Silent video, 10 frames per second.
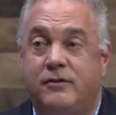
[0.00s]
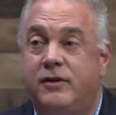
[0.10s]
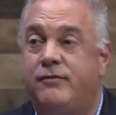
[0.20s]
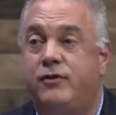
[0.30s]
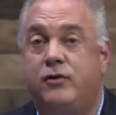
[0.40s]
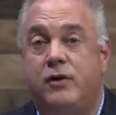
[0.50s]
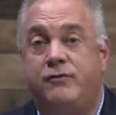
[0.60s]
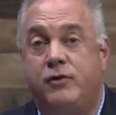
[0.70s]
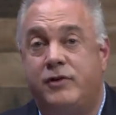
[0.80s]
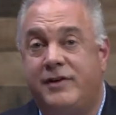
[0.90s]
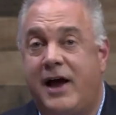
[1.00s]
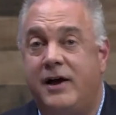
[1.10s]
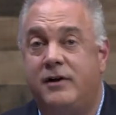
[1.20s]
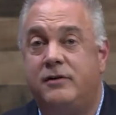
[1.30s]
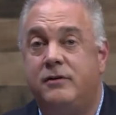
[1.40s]
if you're
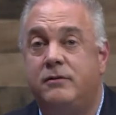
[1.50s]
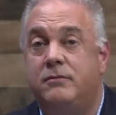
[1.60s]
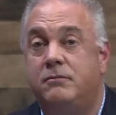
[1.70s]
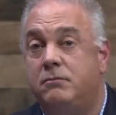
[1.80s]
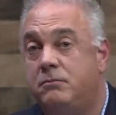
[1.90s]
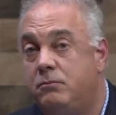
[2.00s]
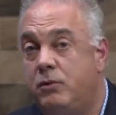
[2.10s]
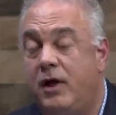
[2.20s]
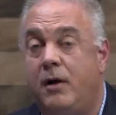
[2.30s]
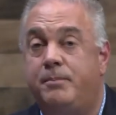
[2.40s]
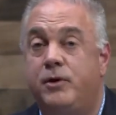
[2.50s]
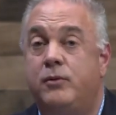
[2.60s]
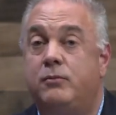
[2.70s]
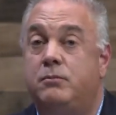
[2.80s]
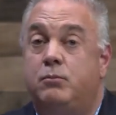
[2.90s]
retired, we'll help
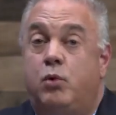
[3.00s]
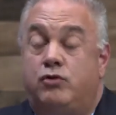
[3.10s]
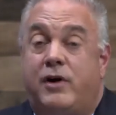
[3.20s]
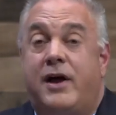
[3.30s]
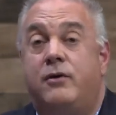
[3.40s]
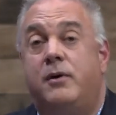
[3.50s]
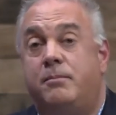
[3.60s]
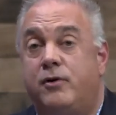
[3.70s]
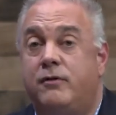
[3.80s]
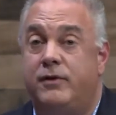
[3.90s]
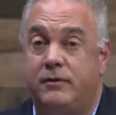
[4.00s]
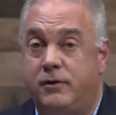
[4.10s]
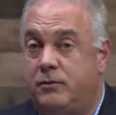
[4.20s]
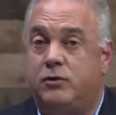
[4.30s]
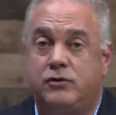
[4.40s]
you. We'll try to improve it.
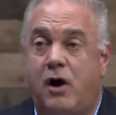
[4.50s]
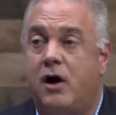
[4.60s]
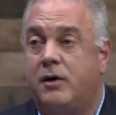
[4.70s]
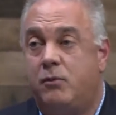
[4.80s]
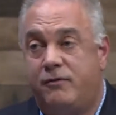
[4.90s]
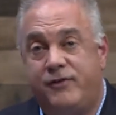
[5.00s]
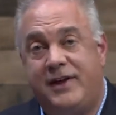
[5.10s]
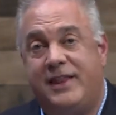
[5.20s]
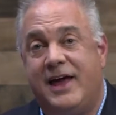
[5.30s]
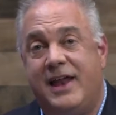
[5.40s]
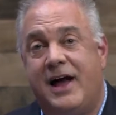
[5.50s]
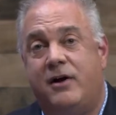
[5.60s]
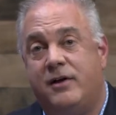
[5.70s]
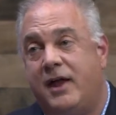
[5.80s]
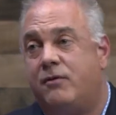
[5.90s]
You know, we'll talk and we'll figure that
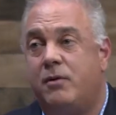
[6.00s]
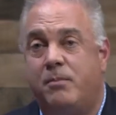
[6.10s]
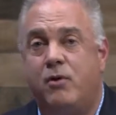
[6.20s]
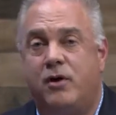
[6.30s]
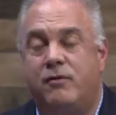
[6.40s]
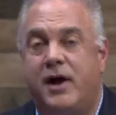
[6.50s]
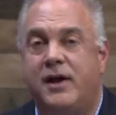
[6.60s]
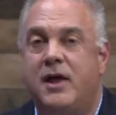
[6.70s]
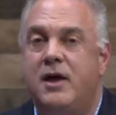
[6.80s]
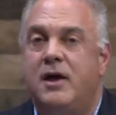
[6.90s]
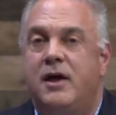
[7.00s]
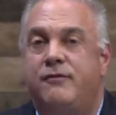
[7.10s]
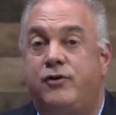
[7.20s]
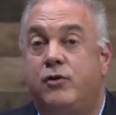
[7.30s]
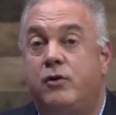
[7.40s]
out in that report, right?
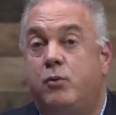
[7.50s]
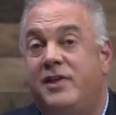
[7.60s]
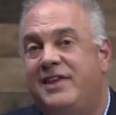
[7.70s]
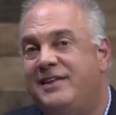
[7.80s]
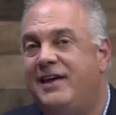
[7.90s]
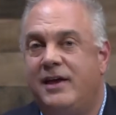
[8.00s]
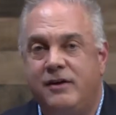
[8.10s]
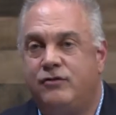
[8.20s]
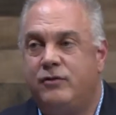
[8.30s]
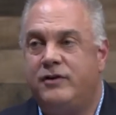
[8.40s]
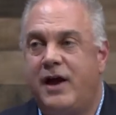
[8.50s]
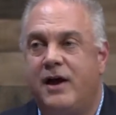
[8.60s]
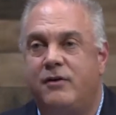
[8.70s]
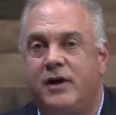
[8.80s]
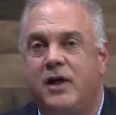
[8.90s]
If you're within 10 years of
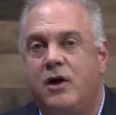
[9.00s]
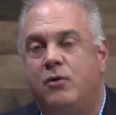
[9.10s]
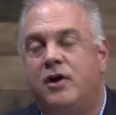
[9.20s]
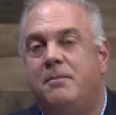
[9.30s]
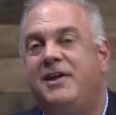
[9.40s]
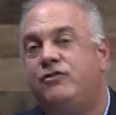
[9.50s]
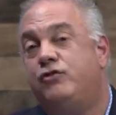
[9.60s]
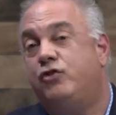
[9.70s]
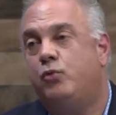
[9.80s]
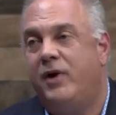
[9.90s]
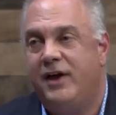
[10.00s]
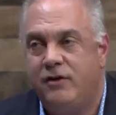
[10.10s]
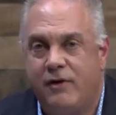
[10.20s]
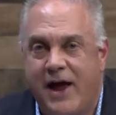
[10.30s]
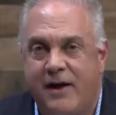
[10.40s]
retiring, we're going to meet you to where
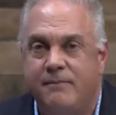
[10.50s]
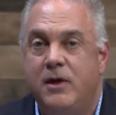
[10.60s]
you're at,